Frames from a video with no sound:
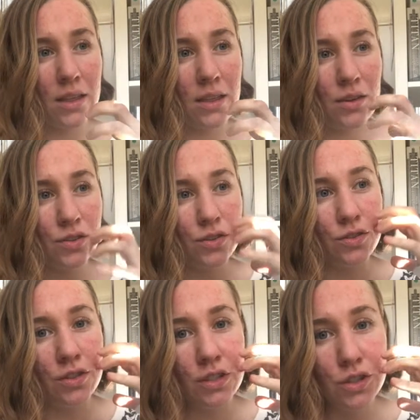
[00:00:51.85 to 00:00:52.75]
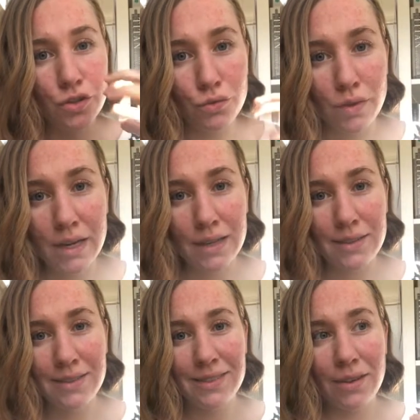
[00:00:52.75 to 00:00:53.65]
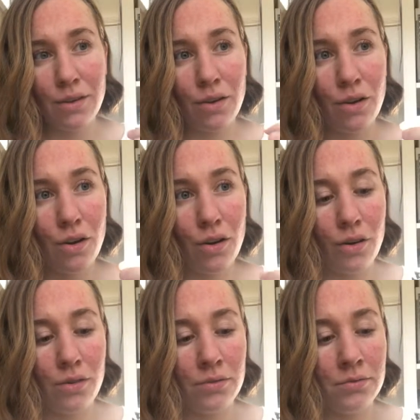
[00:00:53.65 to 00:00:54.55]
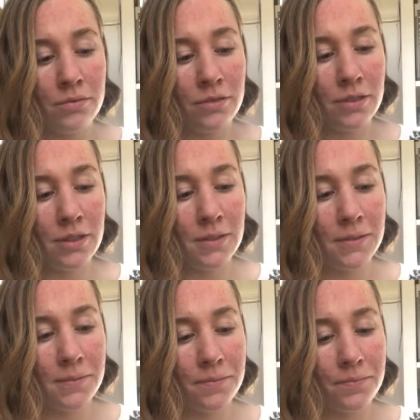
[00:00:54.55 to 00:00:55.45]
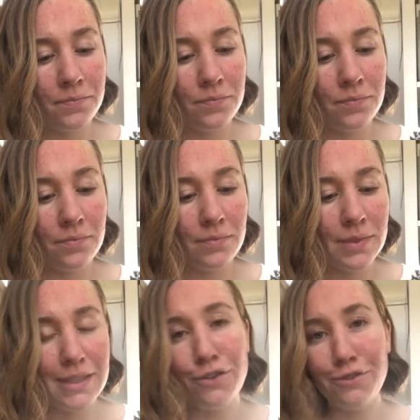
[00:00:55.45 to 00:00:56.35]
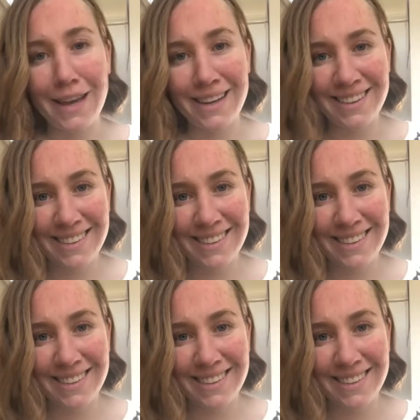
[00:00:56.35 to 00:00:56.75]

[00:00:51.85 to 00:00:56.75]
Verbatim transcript: There are degrees of self hate.